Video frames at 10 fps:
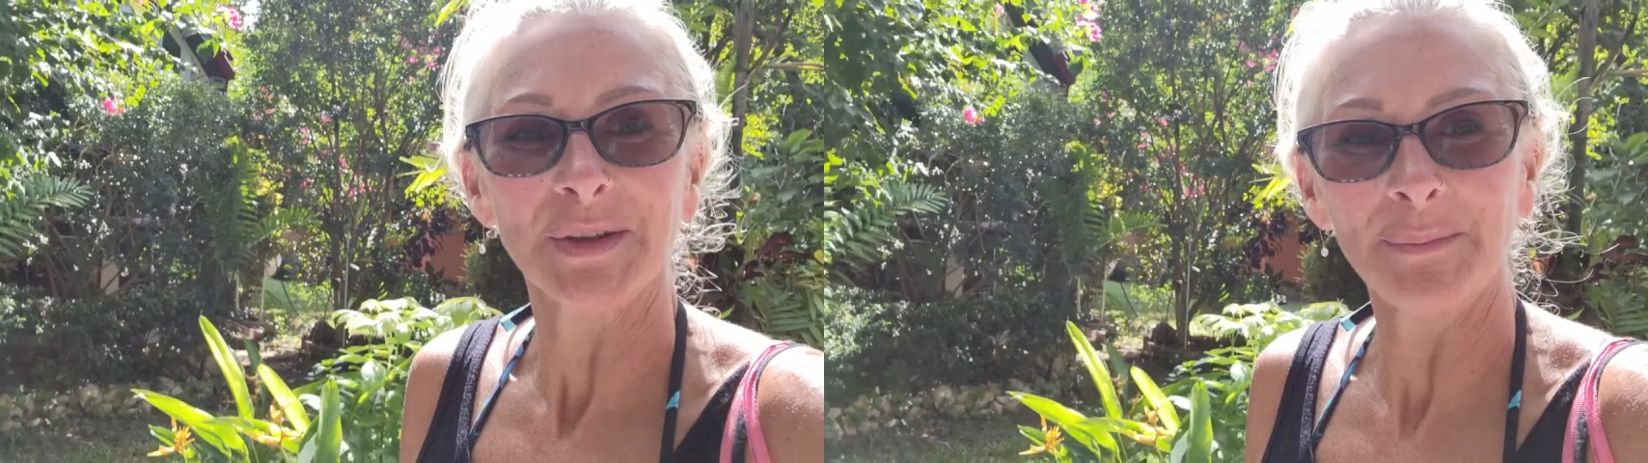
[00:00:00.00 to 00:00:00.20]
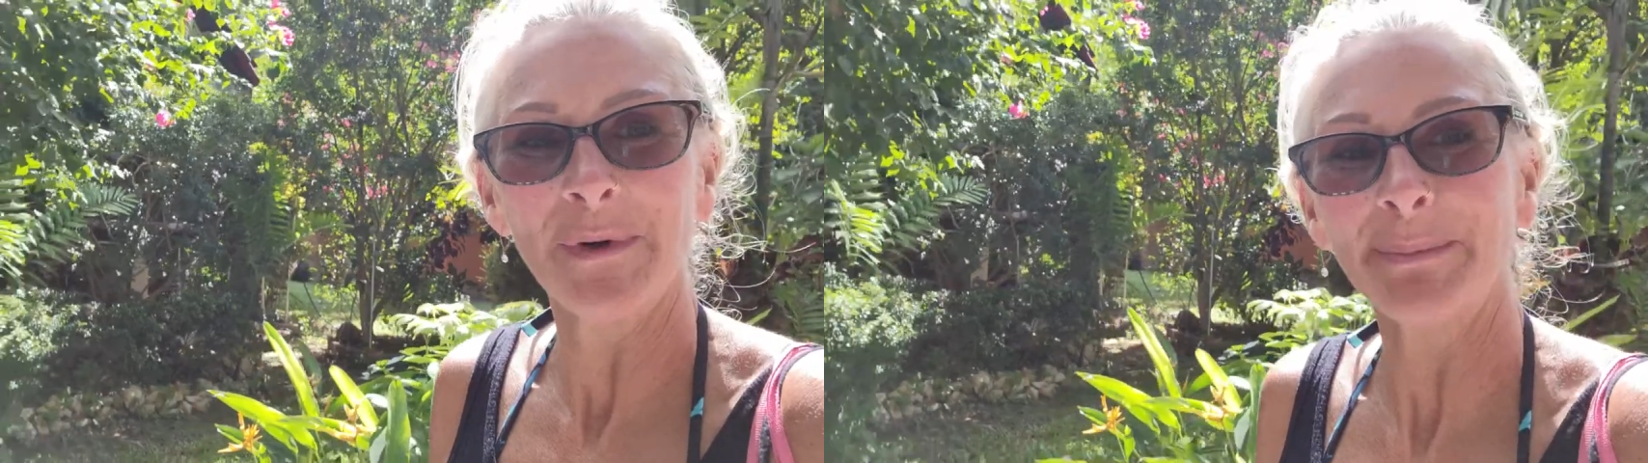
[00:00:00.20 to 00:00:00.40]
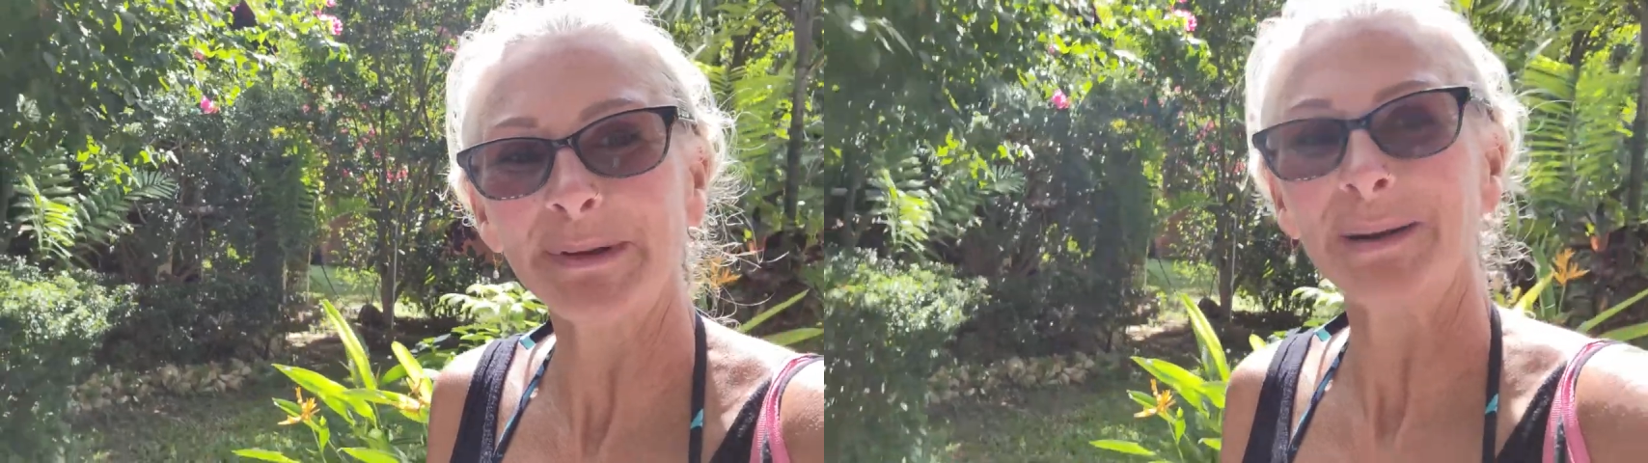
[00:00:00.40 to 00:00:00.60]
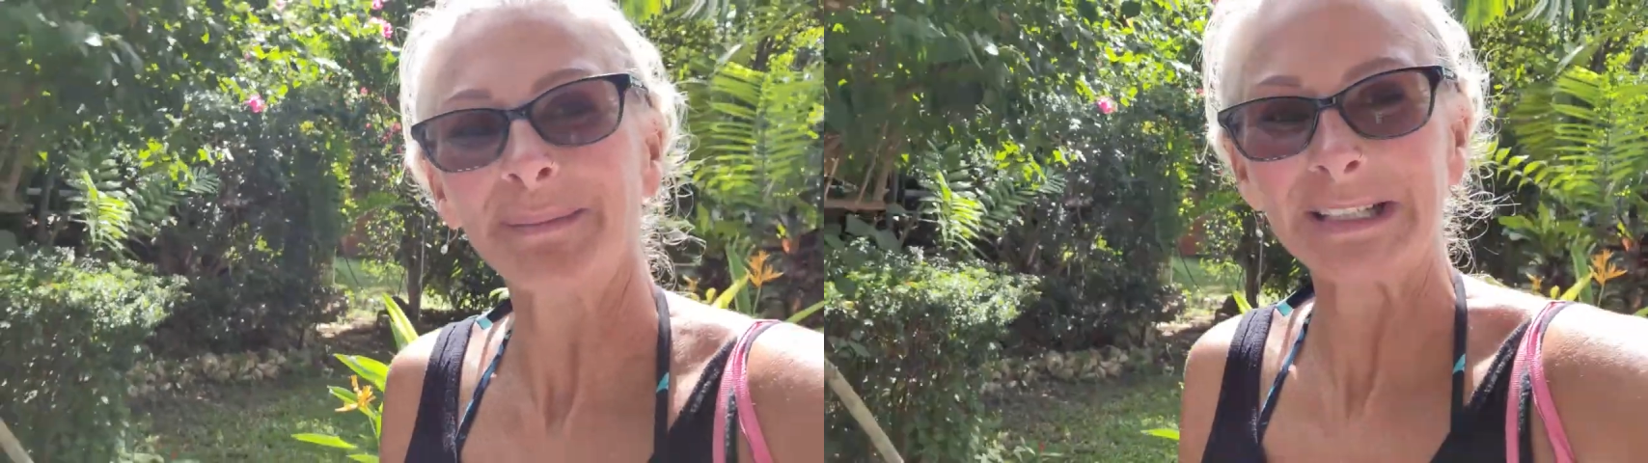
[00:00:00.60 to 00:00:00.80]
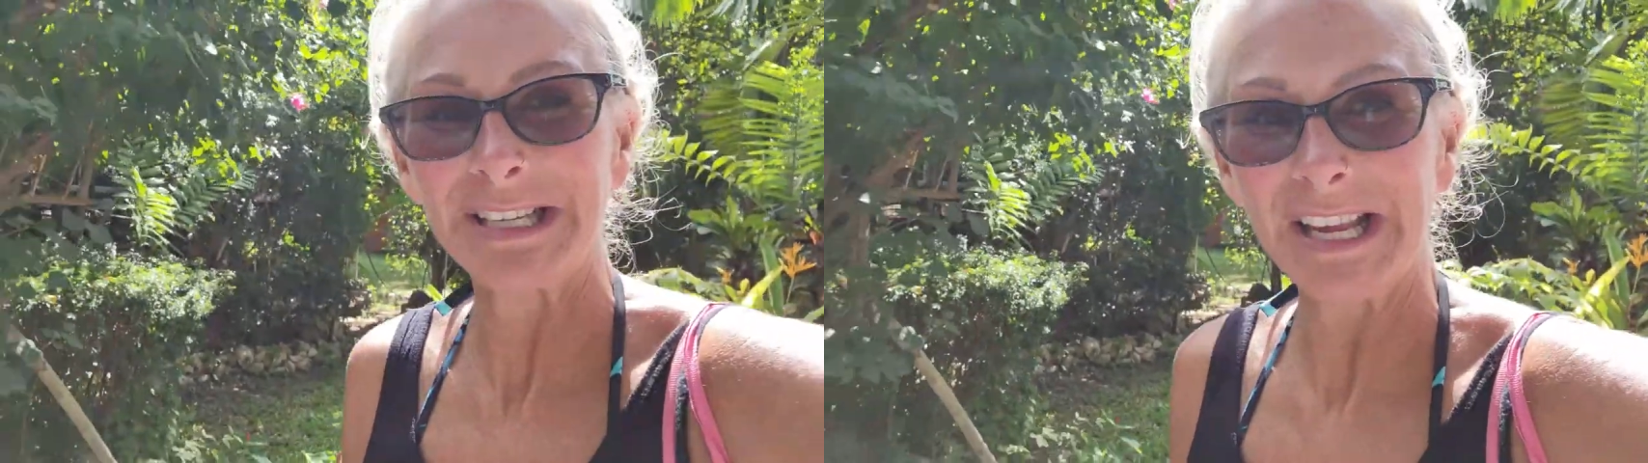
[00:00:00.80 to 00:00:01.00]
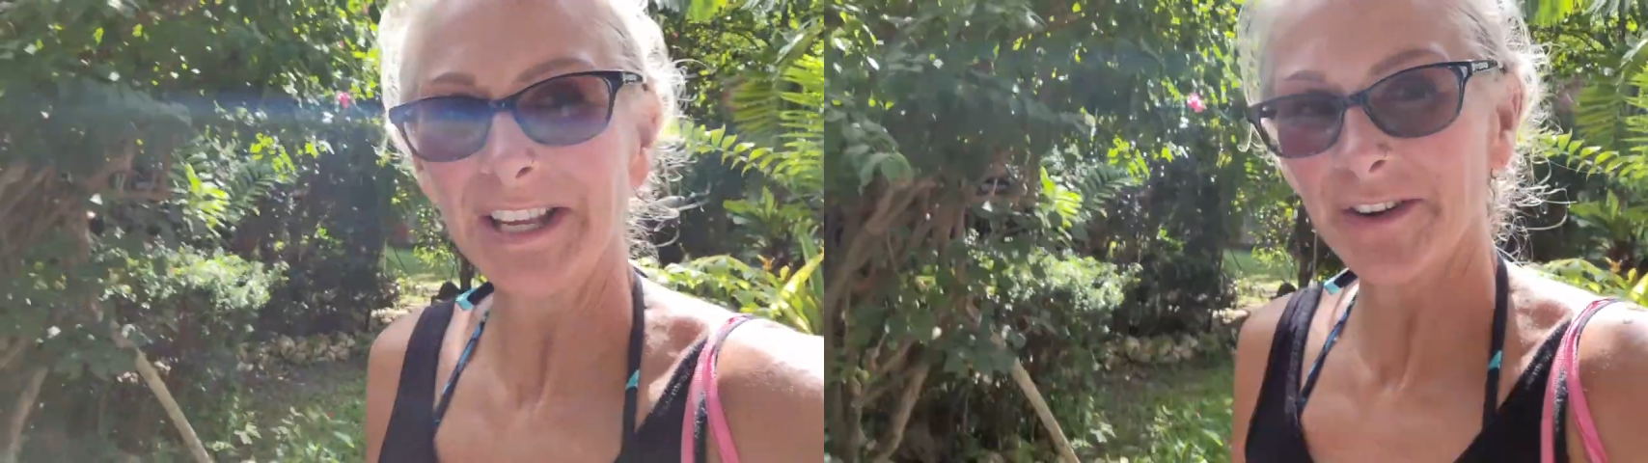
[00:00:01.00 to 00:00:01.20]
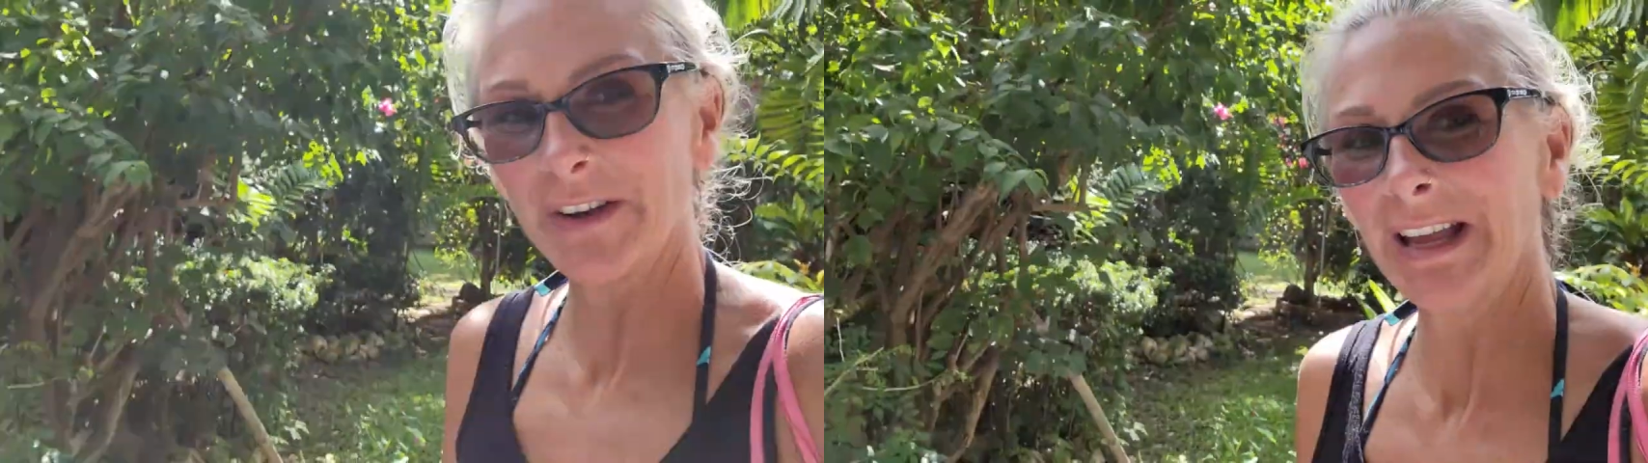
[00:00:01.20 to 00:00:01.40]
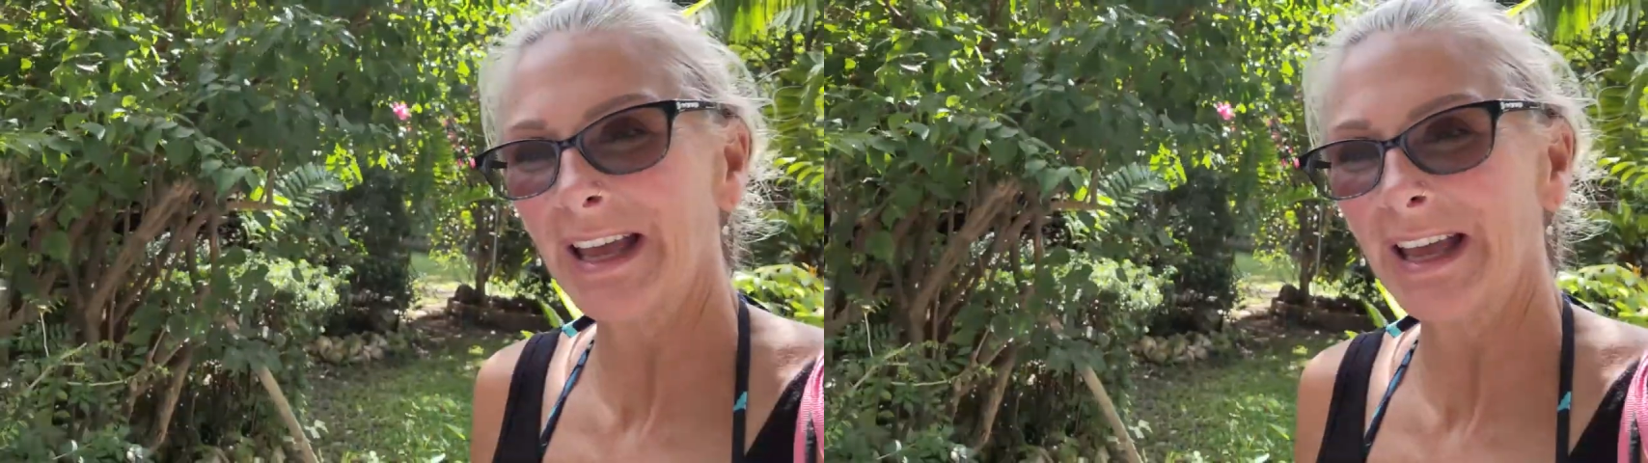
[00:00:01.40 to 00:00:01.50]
I'm wrapping up my day here